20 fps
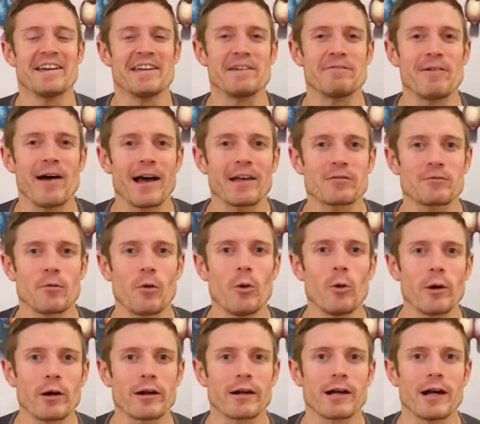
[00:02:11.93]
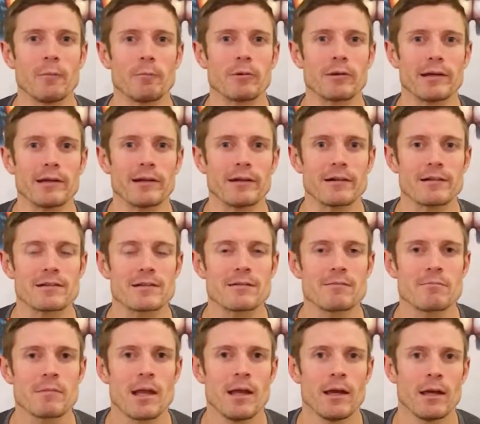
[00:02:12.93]
You fast forward a couple years,
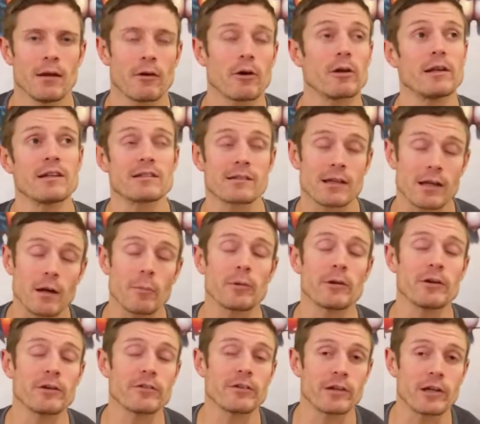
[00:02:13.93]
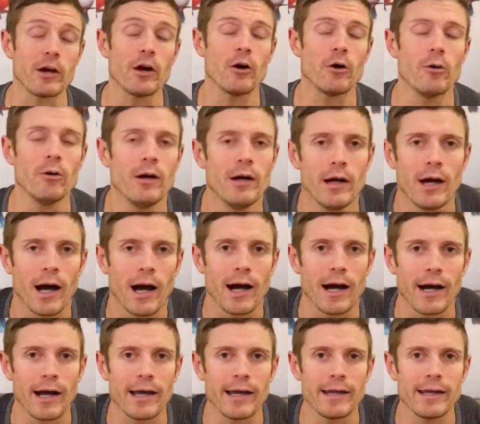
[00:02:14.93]
or at least a couple years ago,
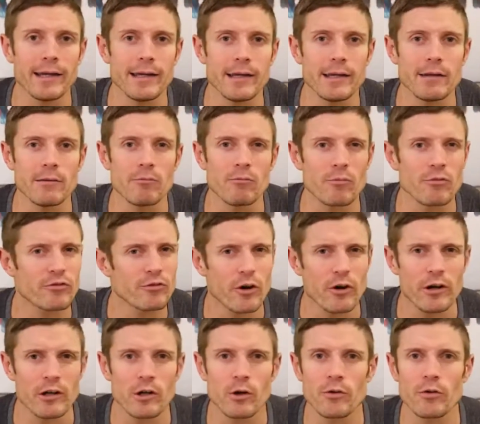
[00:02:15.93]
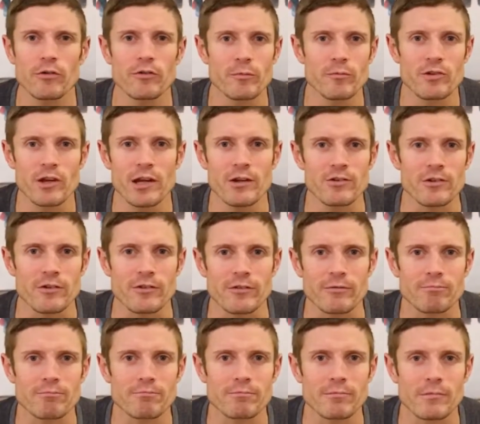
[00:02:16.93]
I started to go through some
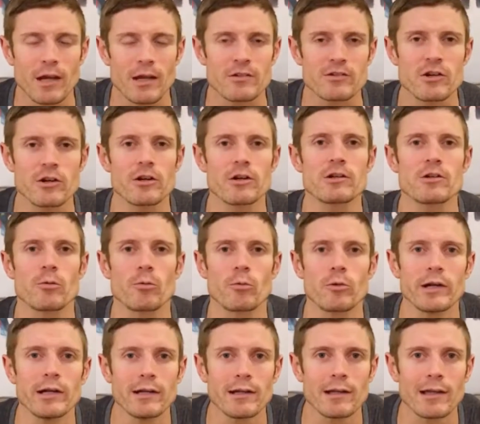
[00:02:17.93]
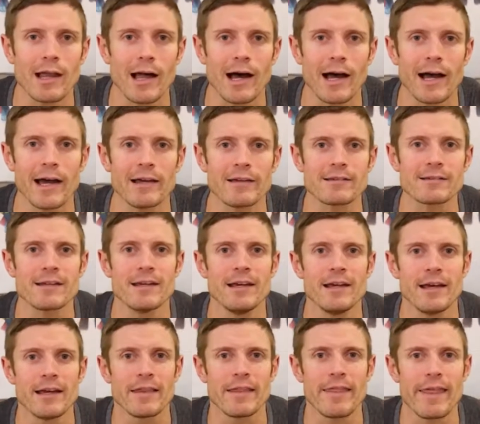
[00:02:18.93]
changes. I started to realize
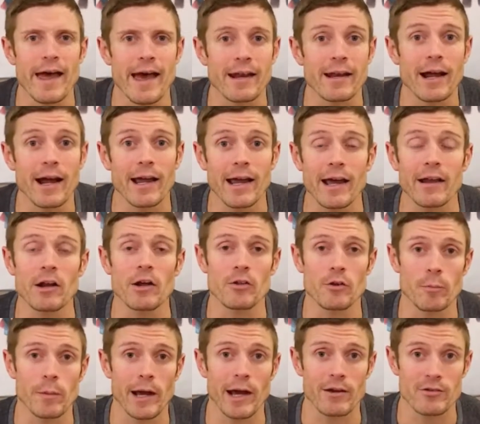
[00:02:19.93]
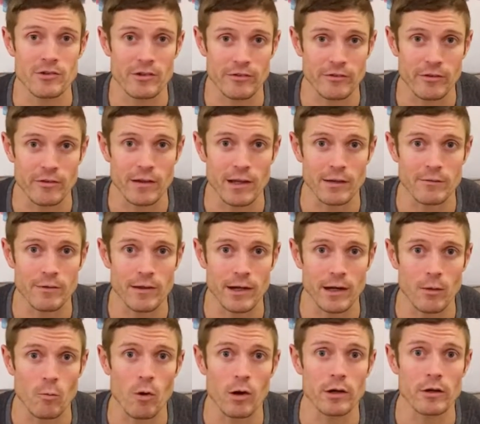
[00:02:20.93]
that I had other passions in life that
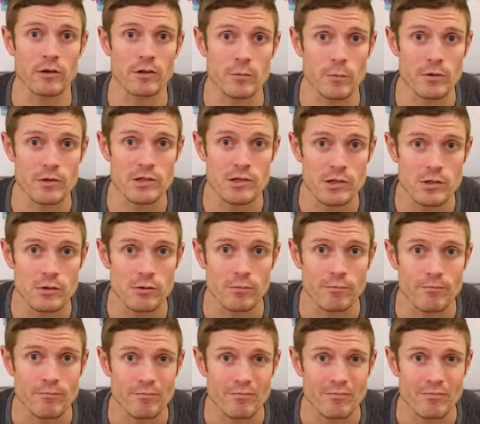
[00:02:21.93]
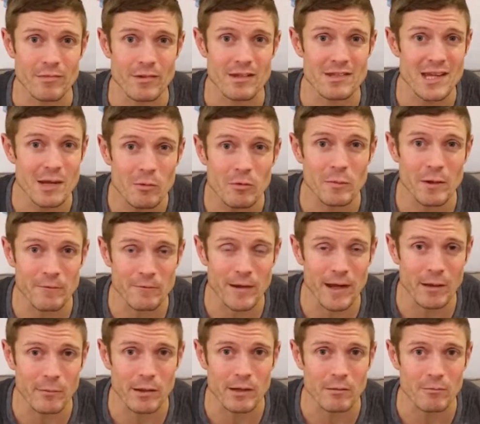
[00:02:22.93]
I wanted to pursue. Same with my
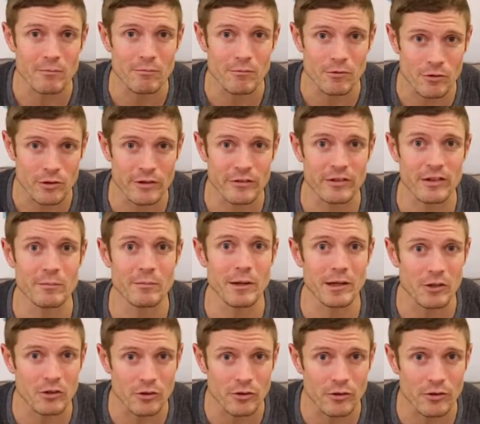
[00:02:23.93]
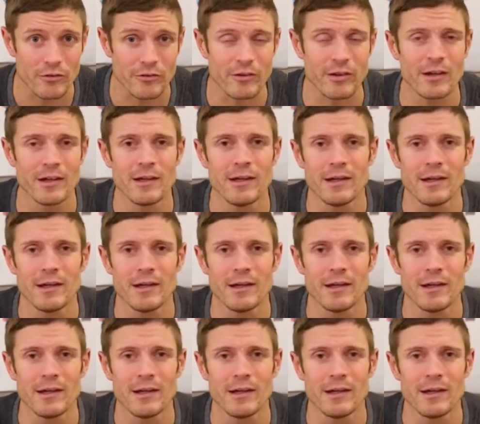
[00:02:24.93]
family, Christy, my girls.